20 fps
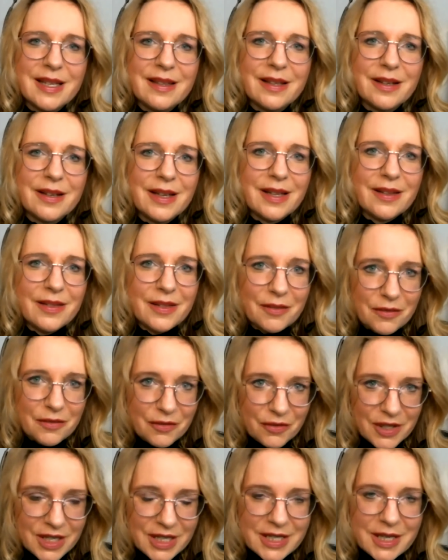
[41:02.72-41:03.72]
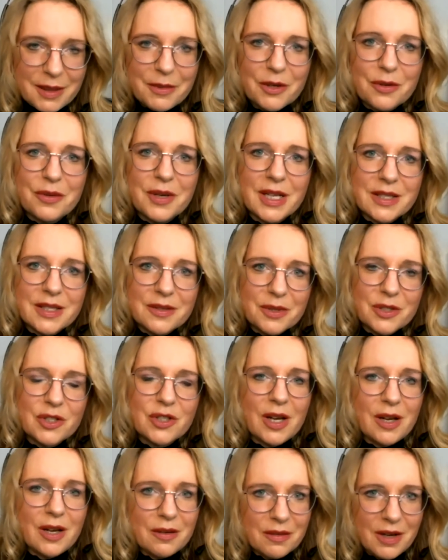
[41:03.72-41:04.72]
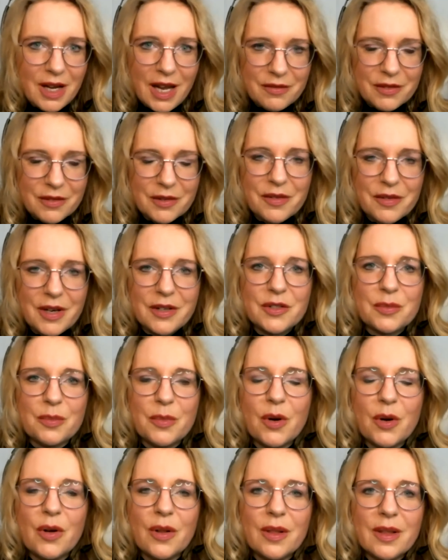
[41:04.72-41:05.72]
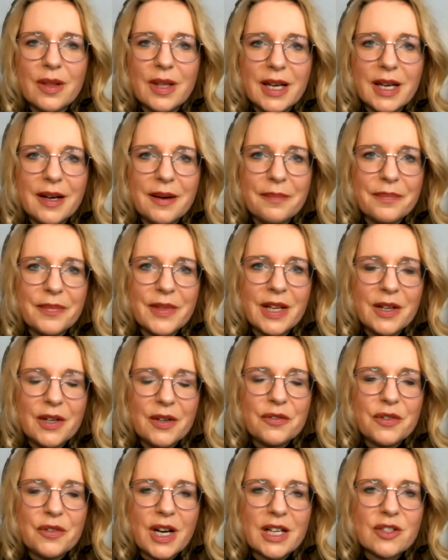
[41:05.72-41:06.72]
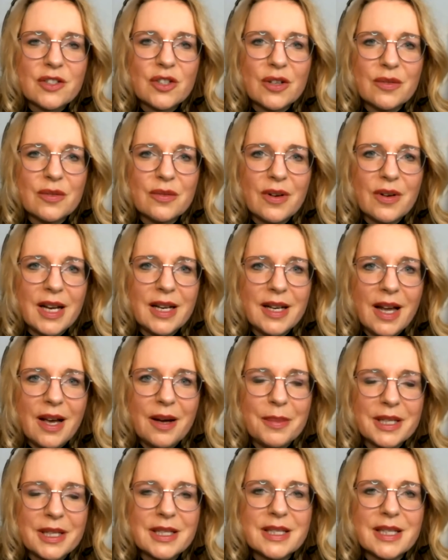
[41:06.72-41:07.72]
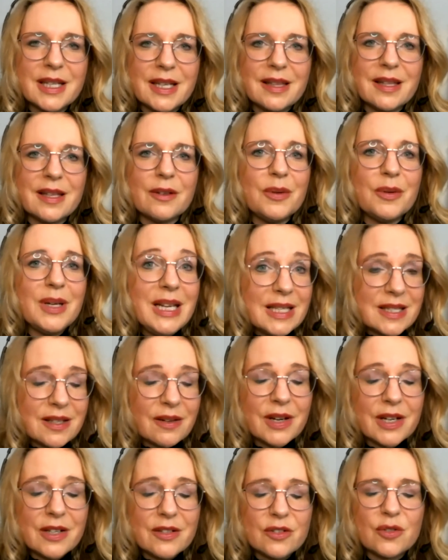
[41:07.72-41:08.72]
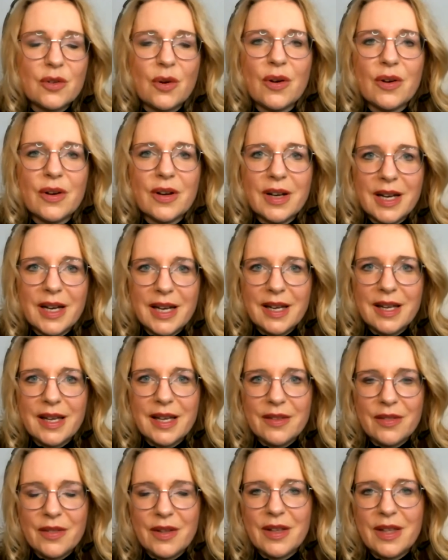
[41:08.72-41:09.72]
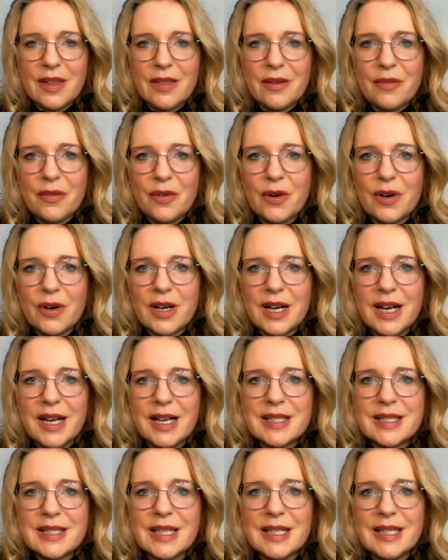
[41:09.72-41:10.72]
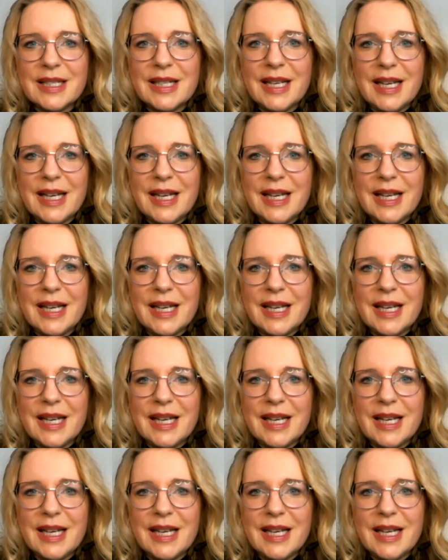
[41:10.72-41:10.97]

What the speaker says: the Free Democrats, which have a very small fraction right now, but the Greens are very strong in the forecast.